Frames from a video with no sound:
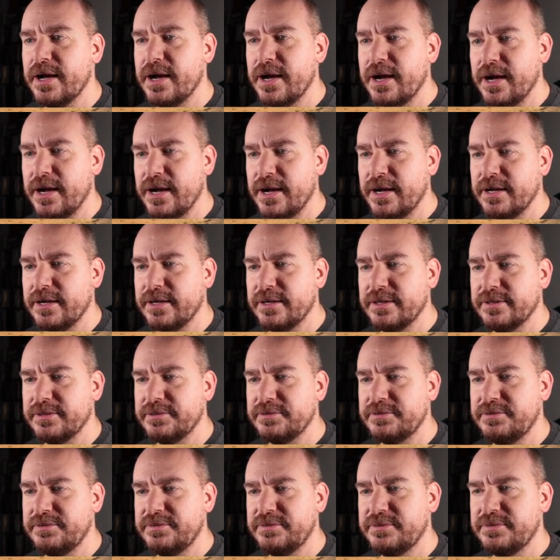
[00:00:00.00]
Uh,
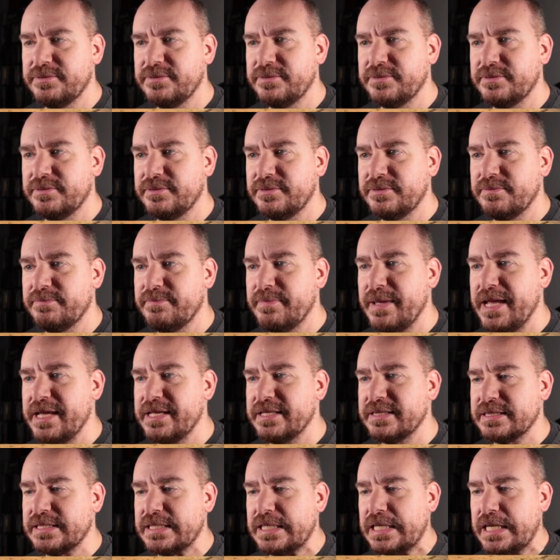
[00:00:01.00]

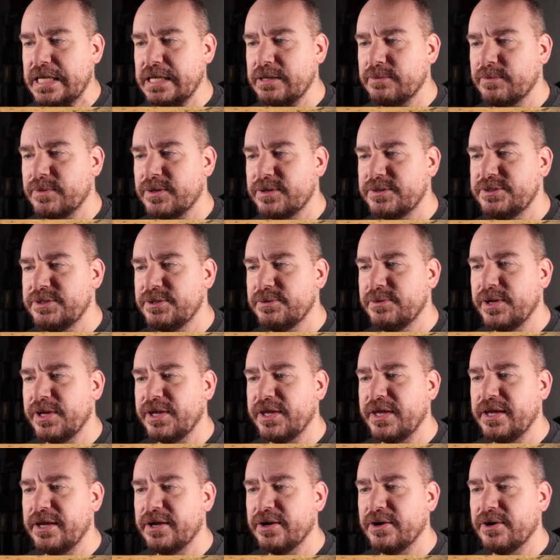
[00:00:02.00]
main thing we're
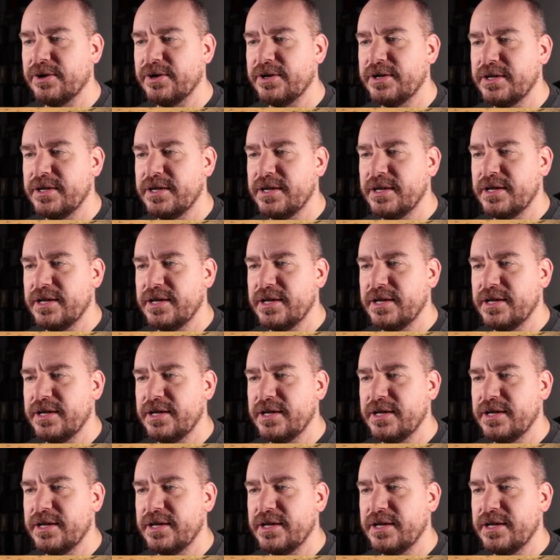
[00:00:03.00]
doing here